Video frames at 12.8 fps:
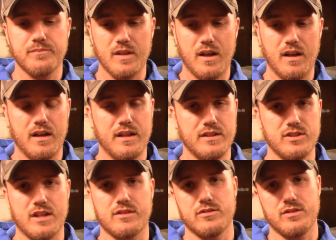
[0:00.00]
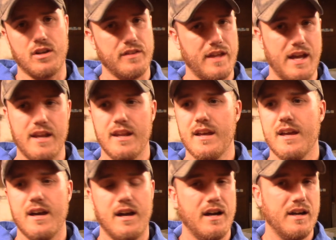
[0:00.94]
injectors, all that,
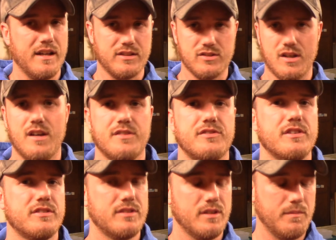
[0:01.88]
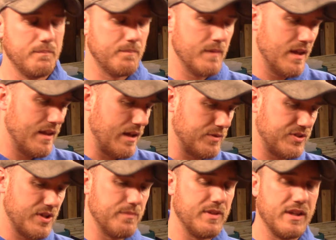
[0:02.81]
exhaust system. That was
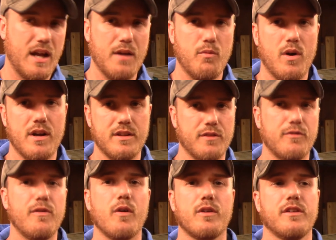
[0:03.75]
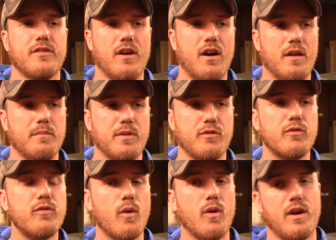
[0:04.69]
something I wanted to focus on
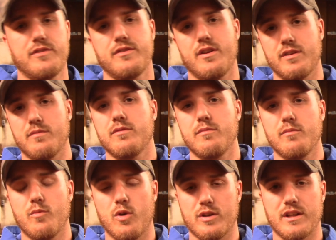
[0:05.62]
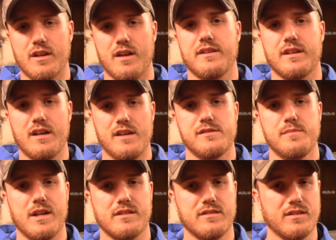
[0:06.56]
before I started working on the
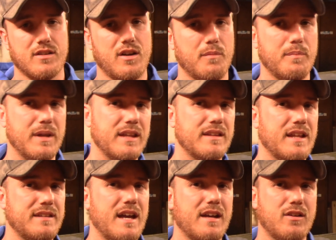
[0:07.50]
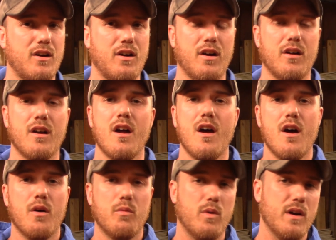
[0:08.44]
cosmetics of the car. Being that that car
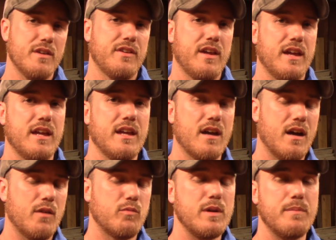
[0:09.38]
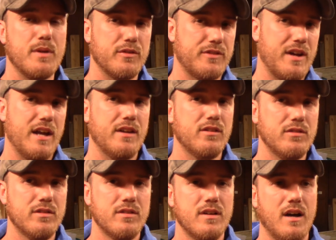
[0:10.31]
was a rebuilt
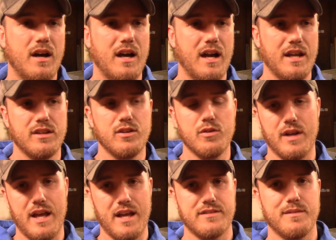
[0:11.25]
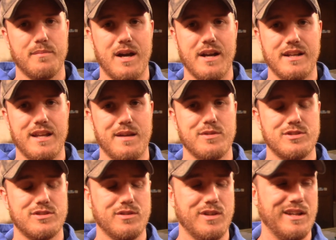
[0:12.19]
title, I knew it had some body
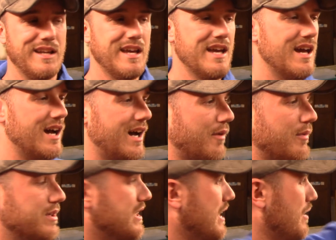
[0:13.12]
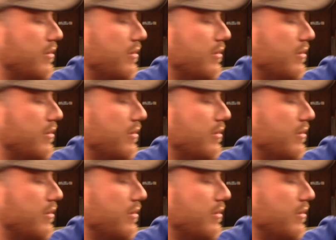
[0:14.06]
damage to it. When you get